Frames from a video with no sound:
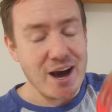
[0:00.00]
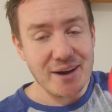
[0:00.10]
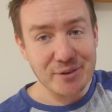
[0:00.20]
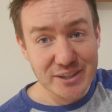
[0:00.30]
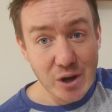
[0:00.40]

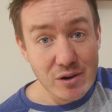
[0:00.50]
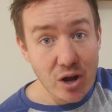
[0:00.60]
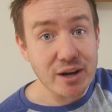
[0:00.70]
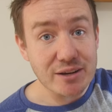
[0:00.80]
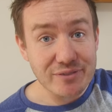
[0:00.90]
I'm gonna go
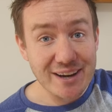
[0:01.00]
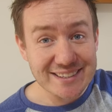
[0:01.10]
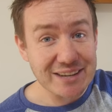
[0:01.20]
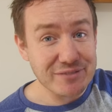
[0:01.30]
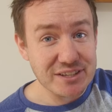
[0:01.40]
live and
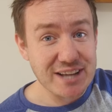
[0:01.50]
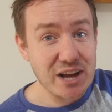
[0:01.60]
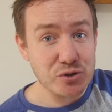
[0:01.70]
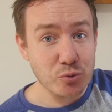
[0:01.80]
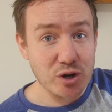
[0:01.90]
give this
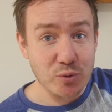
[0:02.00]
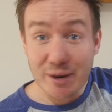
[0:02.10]
actual one away.